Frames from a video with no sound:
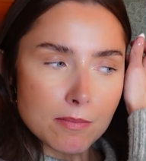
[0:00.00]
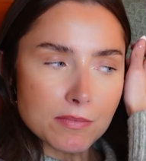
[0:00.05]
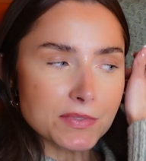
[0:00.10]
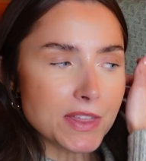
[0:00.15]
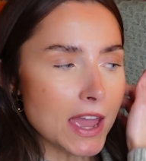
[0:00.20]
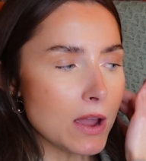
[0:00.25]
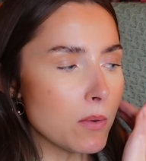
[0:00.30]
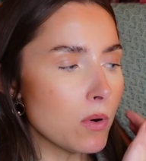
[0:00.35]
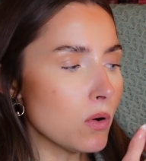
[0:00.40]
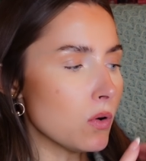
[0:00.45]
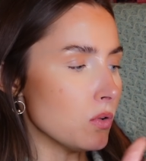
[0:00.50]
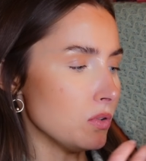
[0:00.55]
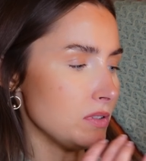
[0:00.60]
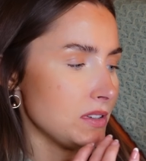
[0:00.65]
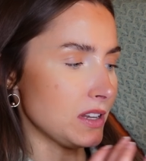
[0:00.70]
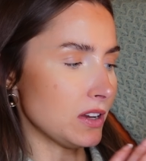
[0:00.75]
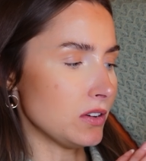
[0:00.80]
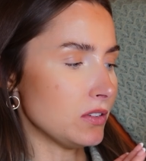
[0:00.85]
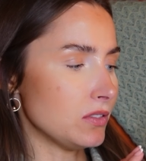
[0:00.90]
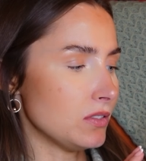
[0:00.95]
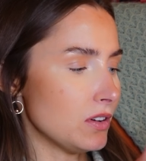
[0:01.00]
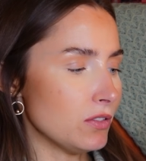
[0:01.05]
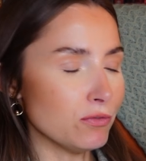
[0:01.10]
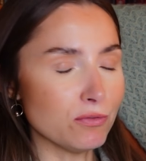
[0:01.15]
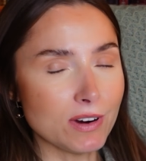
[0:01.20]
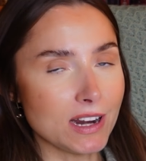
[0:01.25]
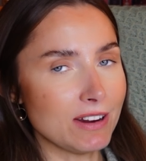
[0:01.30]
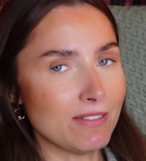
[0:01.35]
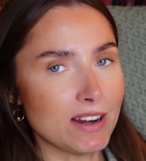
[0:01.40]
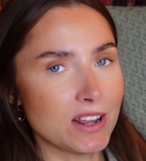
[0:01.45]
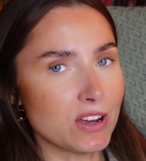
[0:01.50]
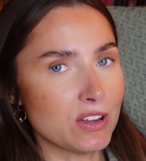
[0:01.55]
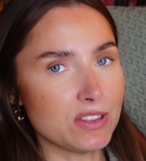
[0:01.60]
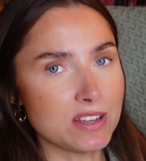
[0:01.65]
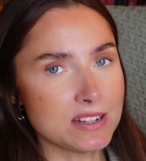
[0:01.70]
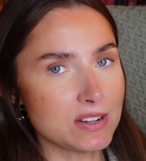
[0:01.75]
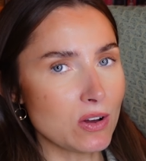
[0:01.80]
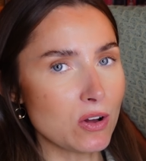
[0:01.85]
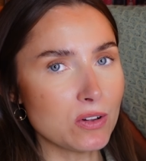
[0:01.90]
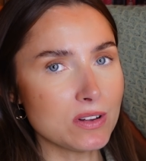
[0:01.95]
They were also really good.
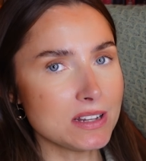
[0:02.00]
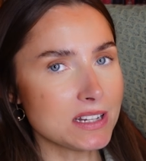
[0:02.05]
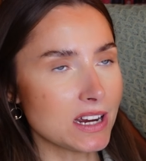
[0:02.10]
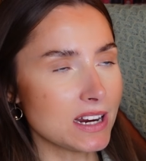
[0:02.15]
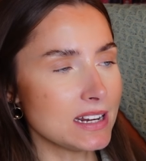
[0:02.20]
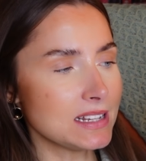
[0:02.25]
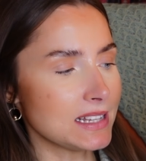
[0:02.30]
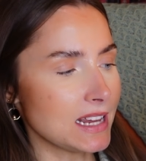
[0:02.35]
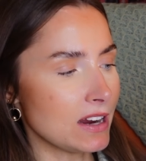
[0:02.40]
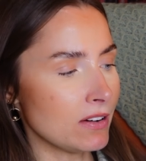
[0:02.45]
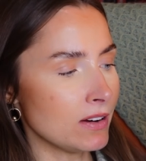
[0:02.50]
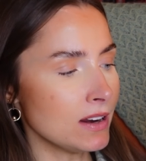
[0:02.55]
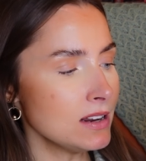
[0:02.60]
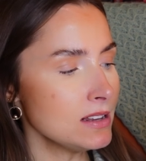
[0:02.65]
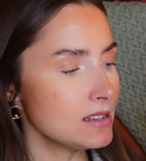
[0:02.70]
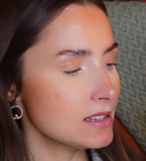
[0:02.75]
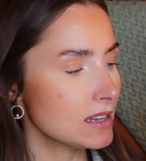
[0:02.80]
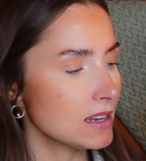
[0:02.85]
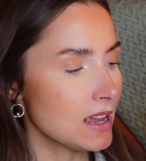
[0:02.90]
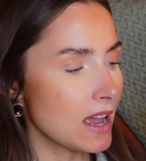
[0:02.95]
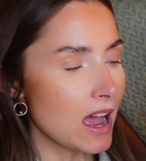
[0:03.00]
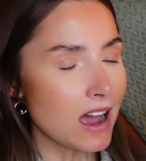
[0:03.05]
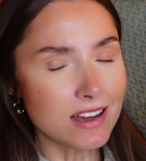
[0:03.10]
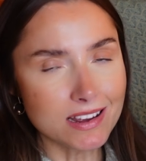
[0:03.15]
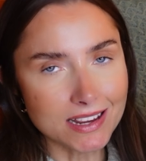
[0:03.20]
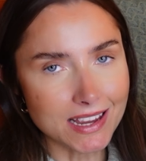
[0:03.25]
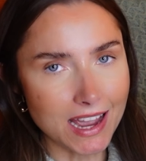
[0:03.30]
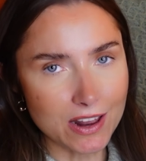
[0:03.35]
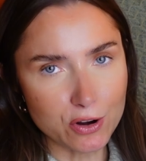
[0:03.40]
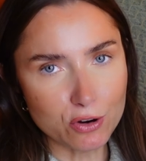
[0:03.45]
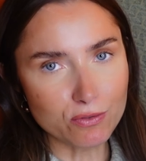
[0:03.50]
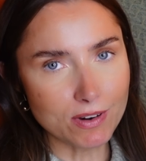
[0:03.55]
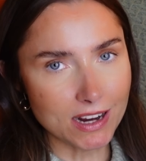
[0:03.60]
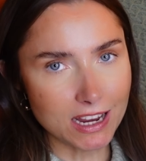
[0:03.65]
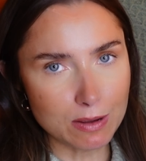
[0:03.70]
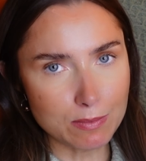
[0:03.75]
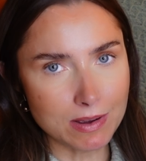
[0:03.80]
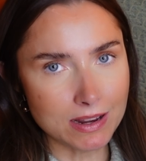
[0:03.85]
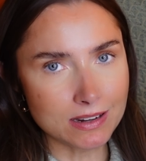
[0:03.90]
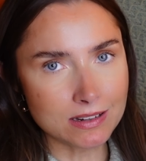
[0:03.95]
This whole entire series, I cannot
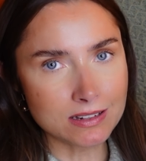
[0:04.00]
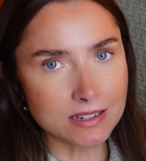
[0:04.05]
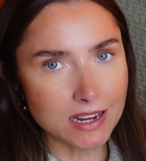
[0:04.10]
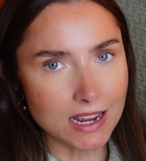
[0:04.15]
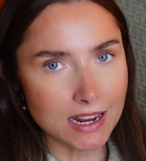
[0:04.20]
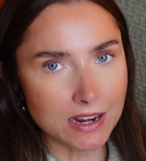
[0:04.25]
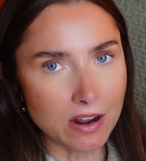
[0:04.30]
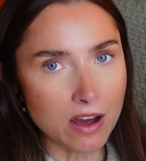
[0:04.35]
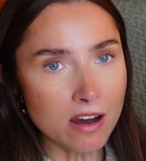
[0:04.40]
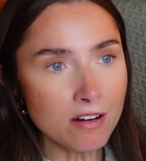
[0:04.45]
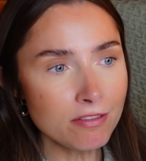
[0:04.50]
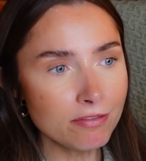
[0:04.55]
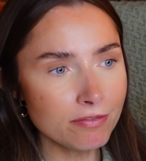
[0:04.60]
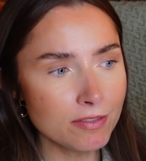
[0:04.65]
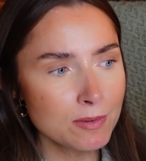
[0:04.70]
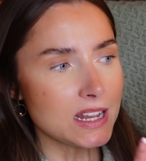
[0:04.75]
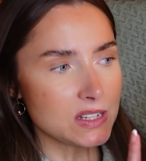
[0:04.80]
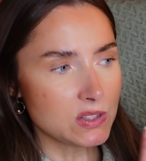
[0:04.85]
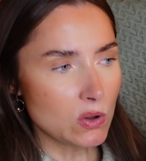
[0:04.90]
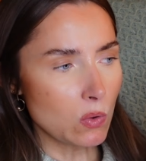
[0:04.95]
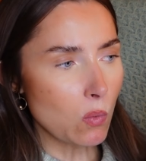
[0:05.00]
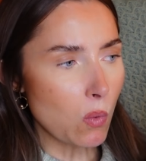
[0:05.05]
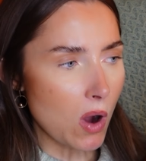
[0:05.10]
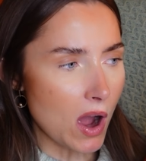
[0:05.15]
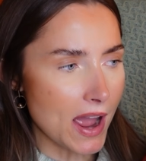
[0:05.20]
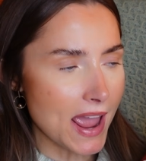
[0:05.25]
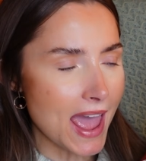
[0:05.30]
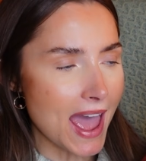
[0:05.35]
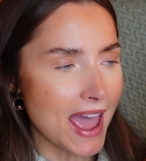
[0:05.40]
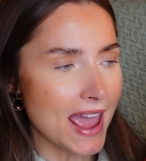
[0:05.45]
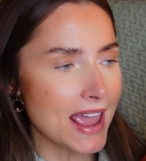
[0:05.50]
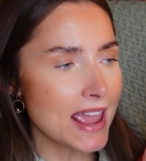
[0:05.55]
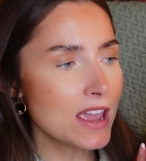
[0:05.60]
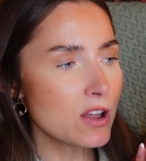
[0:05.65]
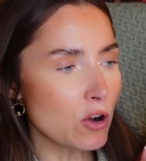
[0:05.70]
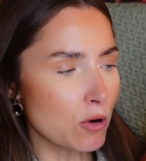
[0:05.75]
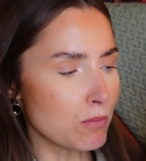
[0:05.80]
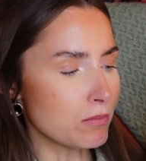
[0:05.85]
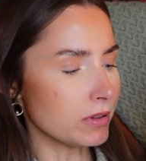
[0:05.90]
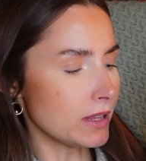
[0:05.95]
recommend enough. It's a YA
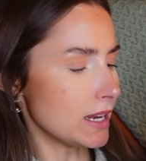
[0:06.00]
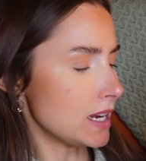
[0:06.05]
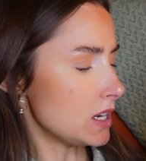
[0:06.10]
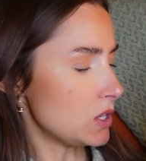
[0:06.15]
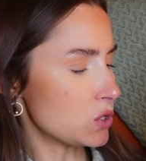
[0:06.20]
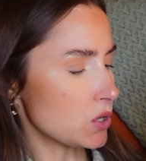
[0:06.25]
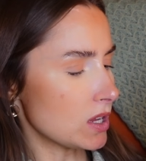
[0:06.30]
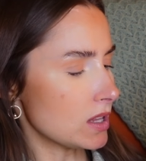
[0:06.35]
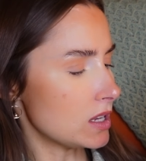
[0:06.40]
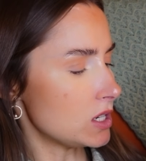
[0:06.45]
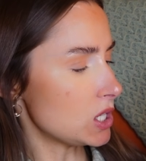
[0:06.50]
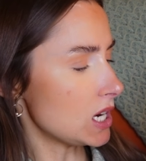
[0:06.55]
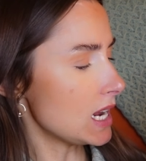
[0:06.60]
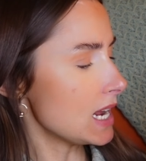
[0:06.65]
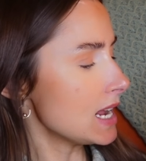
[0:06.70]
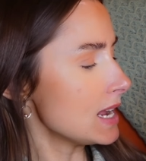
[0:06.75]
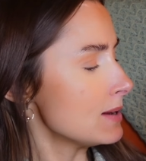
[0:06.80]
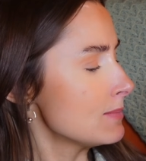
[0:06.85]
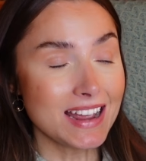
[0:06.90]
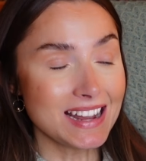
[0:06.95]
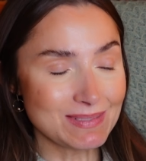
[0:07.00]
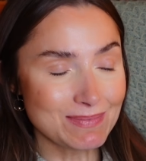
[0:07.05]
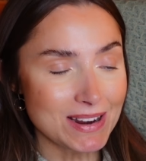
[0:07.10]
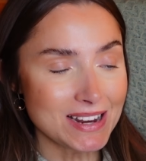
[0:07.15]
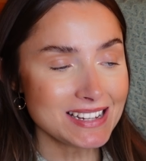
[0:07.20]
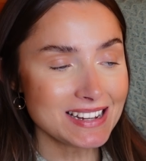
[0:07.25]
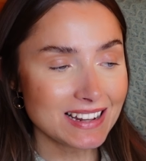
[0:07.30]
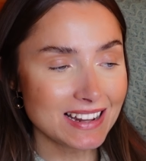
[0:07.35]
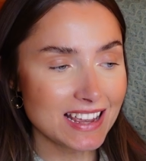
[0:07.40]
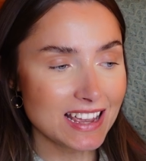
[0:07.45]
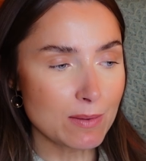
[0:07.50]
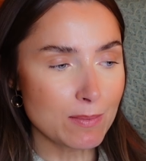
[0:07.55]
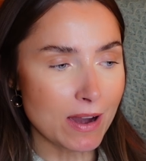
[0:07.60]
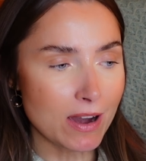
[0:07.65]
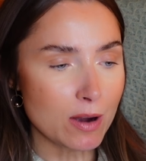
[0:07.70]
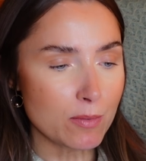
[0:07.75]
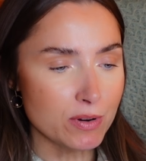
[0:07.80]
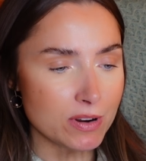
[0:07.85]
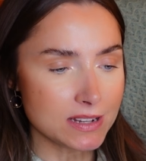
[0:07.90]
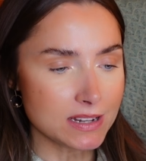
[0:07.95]
completed trilogy. It's basically
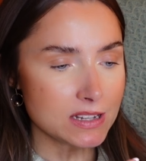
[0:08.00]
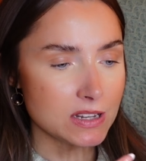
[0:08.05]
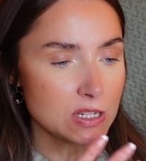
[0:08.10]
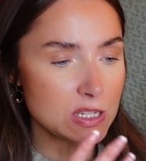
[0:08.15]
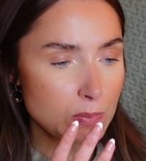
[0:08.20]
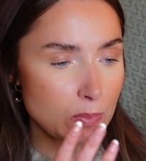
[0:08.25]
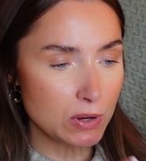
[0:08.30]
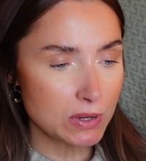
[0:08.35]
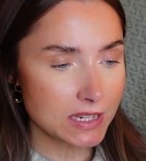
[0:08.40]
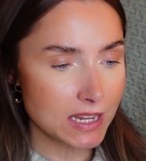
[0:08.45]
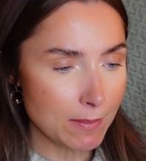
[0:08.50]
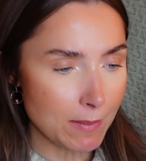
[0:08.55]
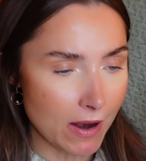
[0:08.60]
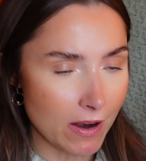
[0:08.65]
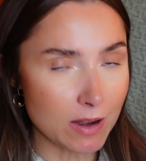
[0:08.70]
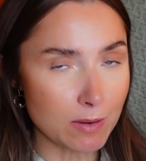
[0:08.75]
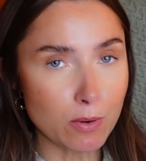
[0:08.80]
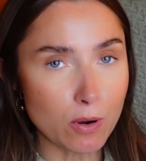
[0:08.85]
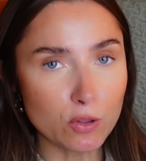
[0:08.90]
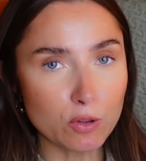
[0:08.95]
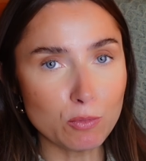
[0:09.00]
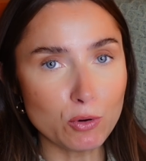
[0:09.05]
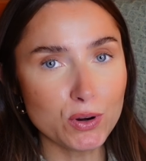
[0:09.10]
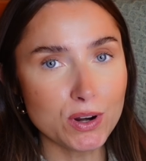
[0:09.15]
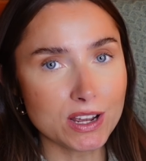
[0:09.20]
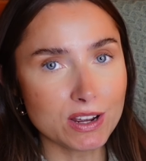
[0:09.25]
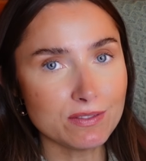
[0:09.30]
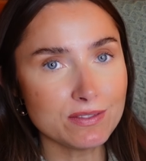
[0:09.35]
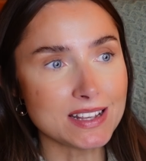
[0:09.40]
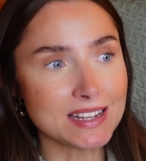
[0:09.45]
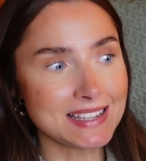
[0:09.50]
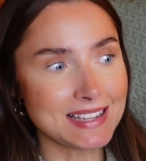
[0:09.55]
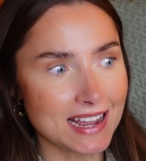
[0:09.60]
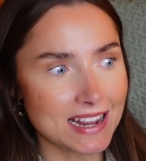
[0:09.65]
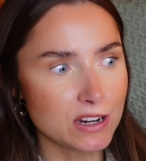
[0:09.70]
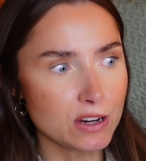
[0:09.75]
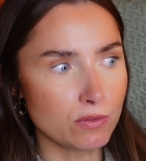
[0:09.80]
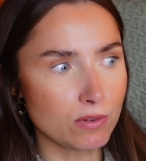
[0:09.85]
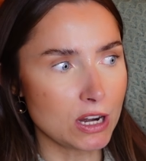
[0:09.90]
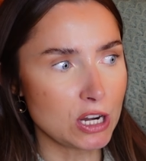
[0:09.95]
about a princess who's supposed to get married, but on the morning of the
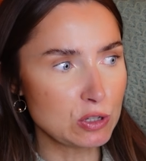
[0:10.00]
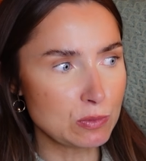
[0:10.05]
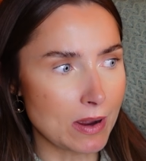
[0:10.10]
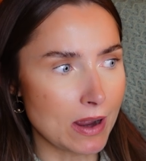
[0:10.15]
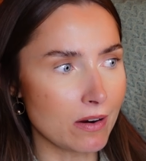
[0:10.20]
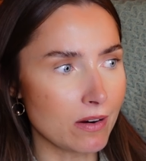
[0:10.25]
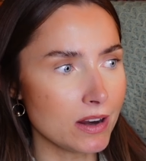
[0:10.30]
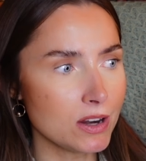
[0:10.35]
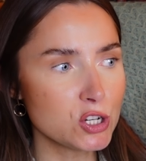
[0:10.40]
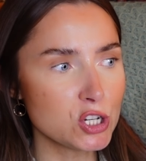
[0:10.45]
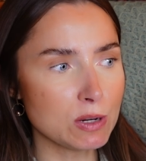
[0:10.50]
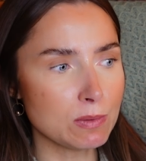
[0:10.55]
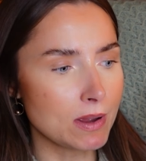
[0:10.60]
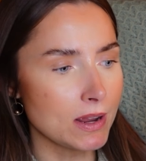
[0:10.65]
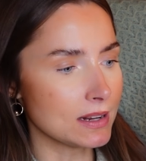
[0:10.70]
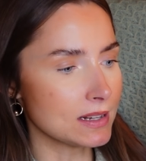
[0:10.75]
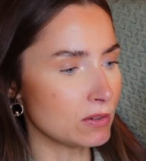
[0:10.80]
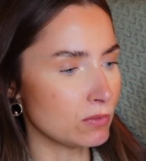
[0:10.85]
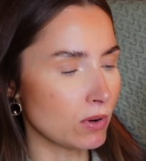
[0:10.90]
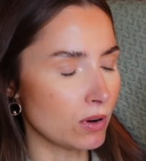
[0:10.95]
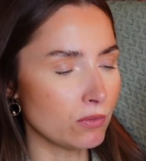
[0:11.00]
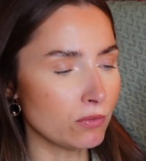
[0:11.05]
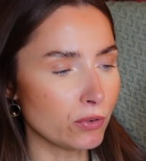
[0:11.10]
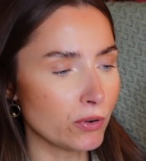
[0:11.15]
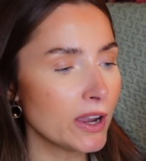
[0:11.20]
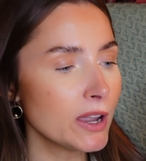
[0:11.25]
said arranged marriage, she makes a run for